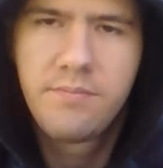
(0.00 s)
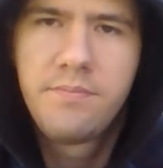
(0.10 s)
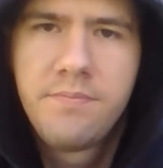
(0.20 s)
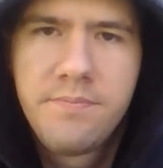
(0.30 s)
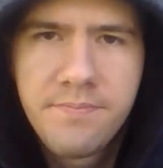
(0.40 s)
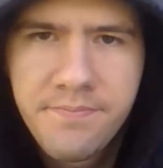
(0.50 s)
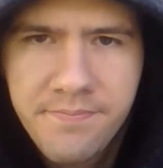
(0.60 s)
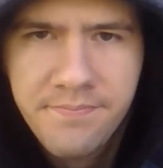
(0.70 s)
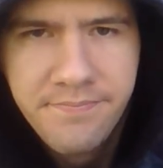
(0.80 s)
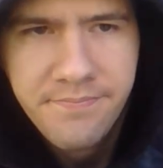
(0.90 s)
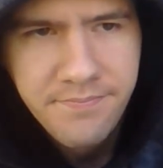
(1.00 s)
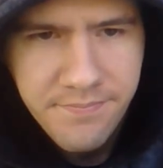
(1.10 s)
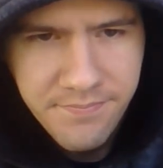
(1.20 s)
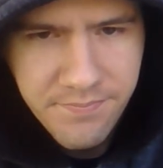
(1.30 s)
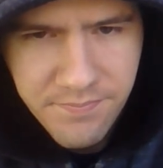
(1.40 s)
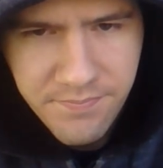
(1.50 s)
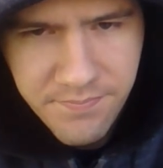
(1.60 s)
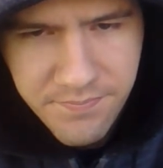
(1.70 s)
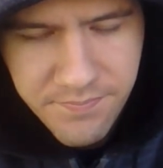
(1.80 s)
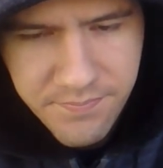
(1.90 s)

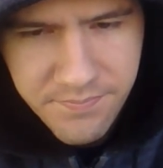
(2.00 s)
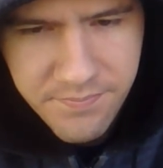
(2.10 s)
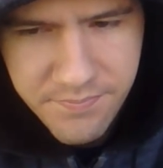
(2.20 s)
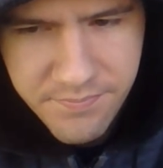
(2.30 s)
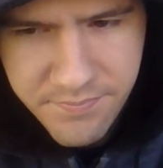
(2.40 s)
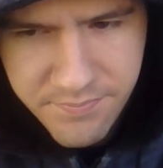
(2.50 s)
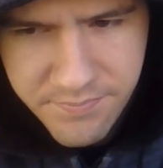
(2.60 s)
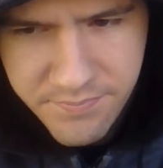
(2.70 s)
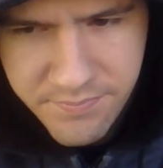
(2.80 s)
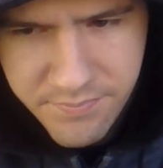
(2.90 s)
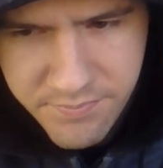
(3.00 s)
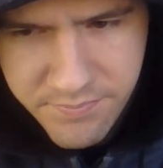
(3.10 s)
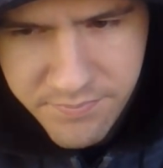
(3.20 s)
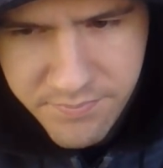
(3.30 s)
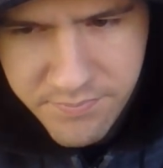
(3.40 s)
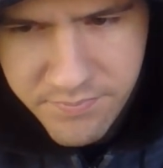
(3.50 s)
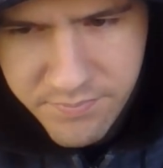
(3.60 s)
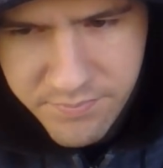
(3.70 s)
The person shown says nothing.